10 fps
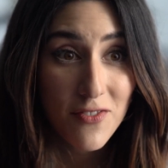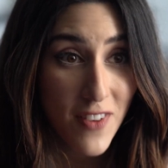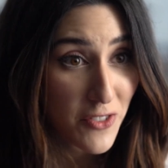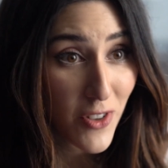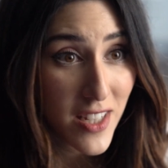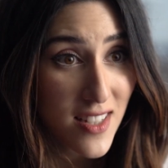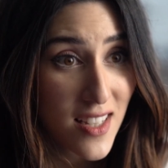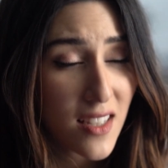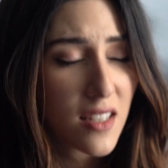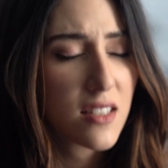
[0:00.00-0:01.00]

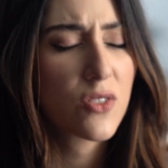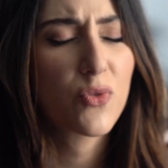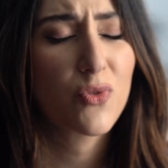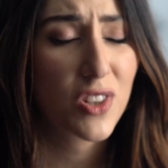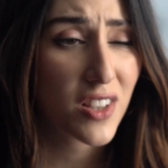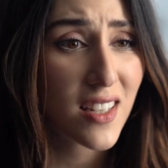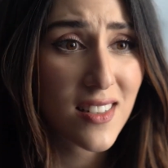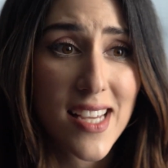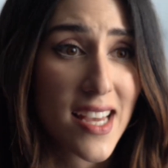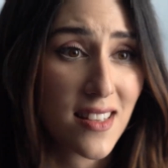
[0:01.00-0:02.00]
Fundraising is a really
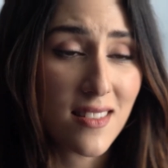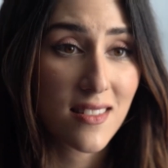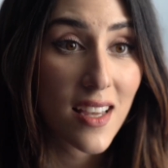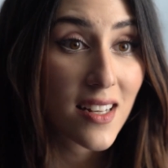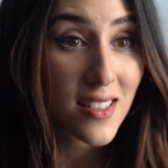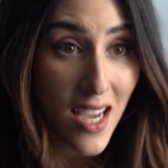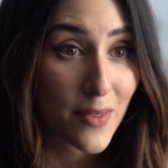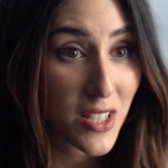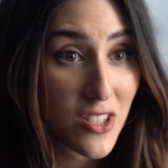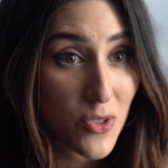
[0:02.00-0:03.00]
intense and a
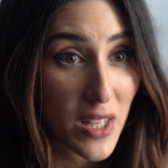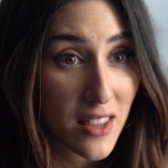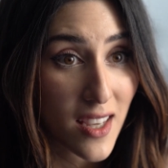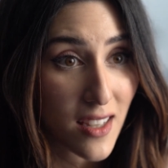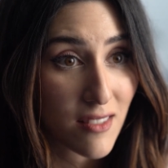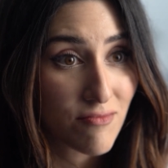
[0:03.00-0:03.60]
time consuming thing.